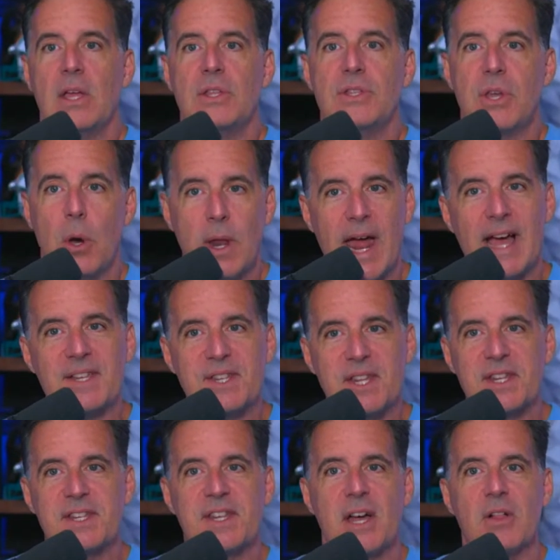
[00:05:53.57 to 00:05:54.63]
Don't ask a
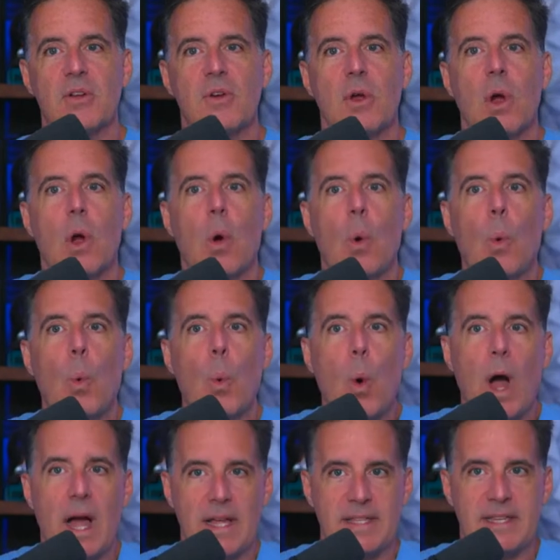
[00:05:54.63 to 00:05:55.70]
seller
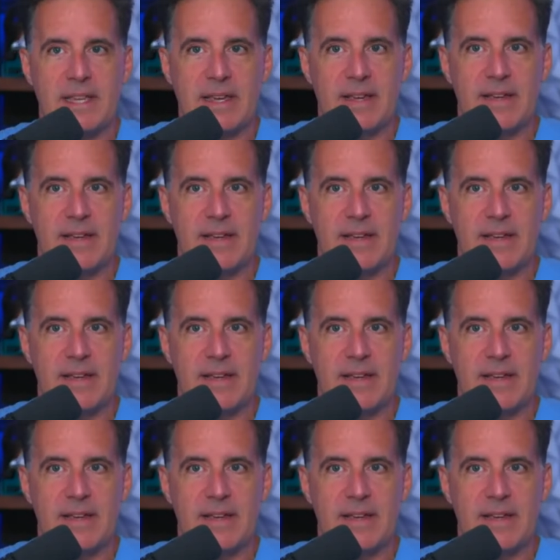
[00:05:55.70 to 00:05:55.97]
what.